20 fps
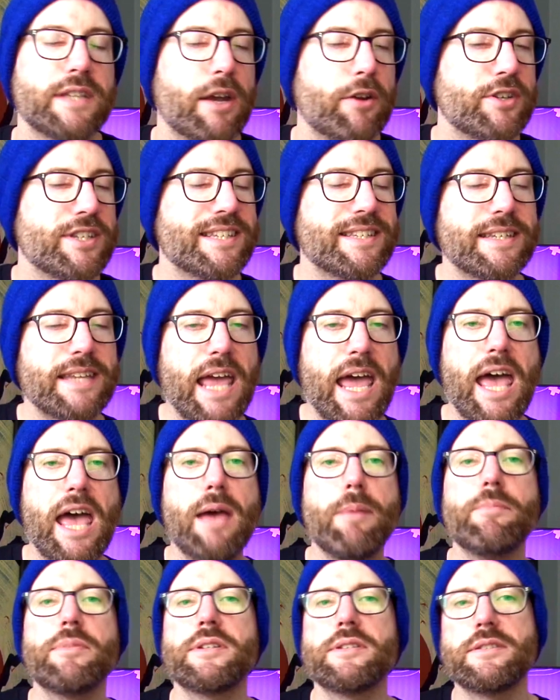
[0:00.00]
Terence
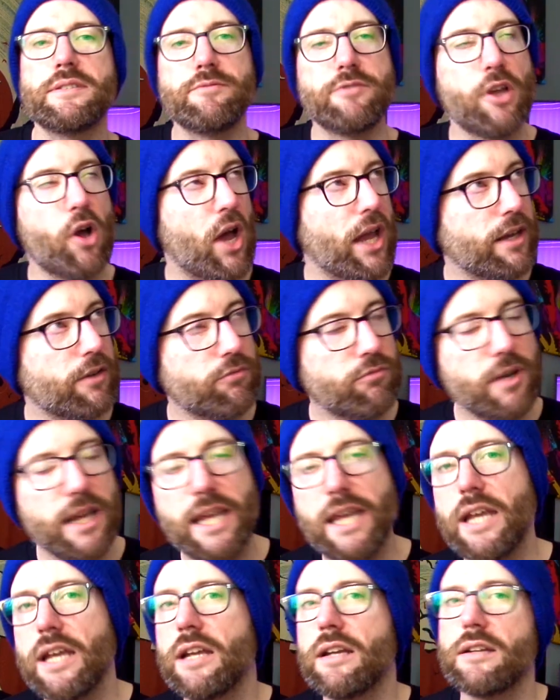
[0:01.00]
Stamp, Diana
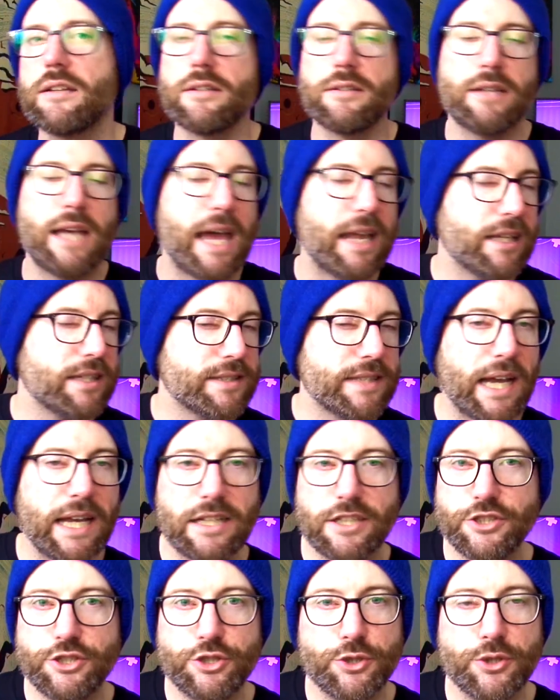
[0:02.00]
Rigg, Anna
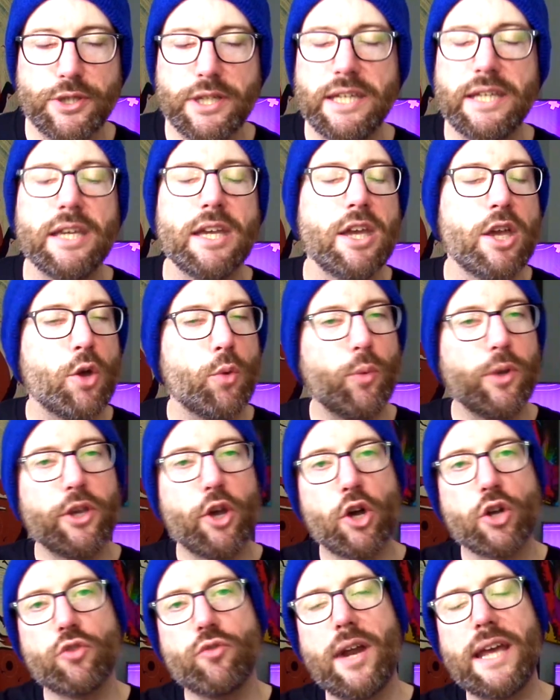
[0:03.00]
Taylor-Joy. We
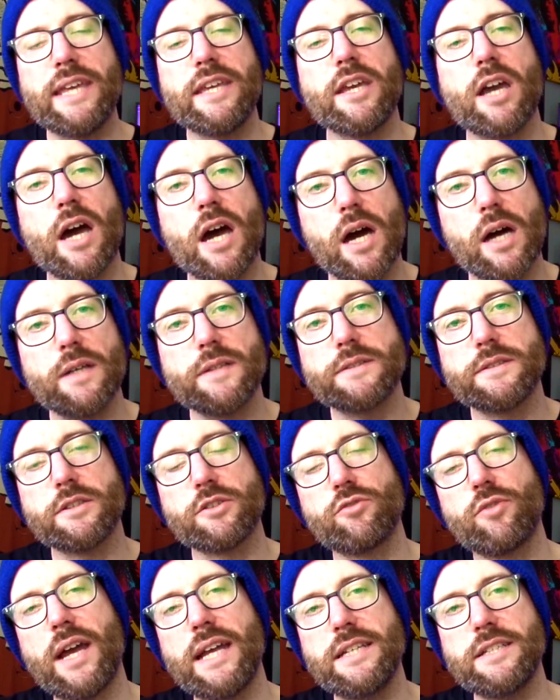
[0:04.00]
got a great cast, a
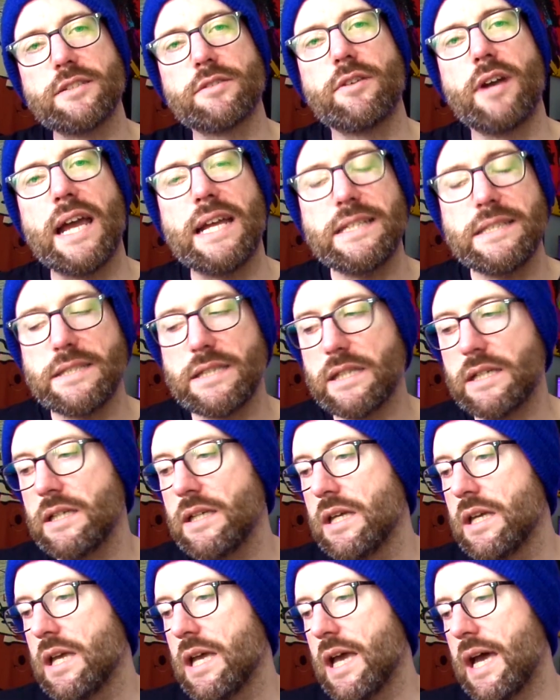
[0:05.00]
great director,
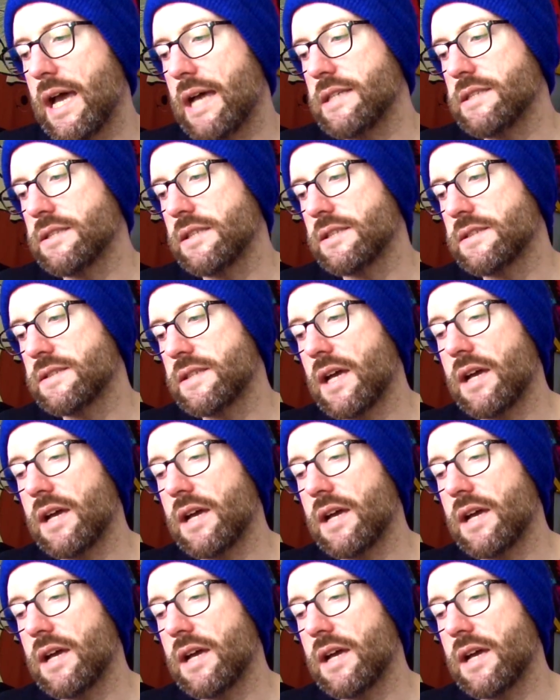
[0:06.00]
and a